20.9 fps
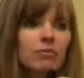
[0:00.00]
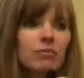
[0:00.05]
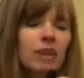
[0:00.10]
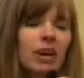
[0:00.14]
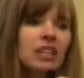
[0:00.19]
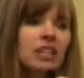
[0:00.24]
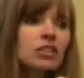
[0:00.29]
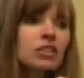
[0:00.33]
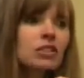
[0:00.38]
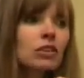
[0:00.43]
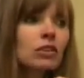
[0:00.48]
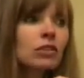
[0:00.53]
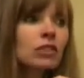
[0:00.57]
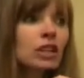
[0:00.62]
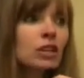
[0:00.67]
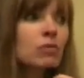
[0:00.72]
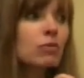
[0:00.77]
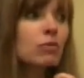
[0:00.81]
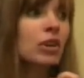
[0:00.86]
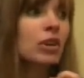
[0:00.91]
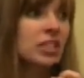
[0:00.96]
from high school.
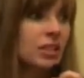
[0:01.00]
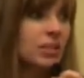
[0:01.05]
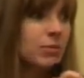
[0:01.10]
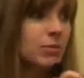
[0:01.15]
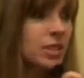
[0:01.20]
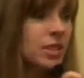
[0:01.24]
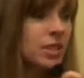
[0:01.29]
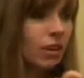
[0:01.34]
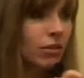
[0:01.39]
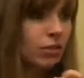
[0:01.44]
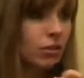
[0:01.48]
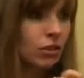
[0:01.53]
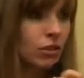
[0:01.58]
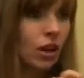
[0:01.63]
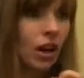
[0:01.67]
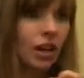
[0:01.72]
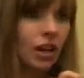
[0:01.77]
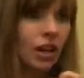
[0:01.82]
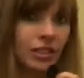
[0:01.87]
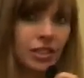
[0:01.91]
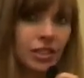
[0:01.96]
He worked himself through
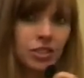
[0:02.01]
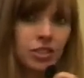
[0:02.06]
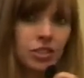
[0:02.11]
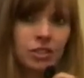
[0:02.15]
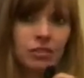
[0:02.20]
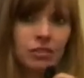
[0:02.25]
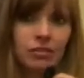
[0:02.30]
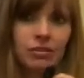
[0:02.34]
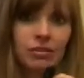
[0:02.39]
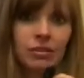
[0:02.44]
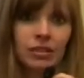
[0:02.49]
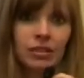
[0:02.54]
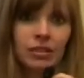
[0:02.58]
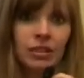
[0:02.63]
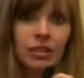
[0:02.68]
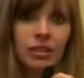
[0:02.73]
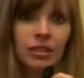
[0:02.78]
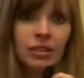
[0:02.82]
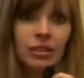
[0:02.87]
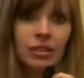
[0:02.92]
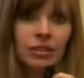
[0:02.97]
college.
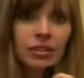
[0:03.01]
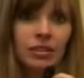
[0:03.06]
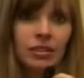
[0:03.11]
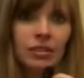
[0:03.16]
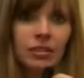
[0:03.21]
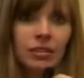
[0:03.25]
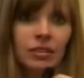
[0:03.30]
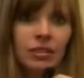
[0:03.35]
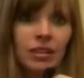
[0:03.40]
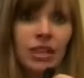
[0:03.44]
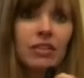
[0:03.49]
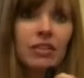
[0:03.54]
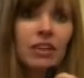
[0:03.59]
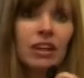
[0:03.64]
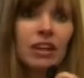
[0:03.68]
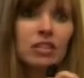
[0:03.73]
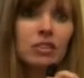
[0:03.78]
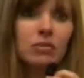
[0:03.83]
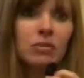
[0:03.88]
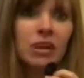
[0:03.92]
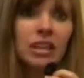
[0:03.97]
He
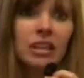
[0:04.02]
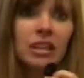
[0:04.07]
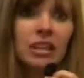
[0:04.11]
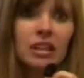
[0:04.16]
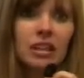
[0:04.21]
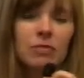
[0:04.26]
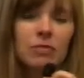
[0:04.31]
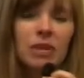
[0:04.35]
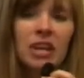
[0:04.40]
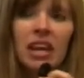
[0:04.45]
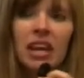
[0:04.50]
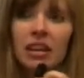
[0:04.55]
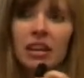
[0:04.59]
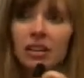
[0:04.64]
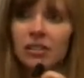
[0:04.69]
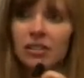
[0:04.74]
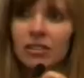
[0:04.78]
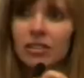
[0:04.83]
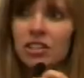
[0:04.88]
graduated in mechanical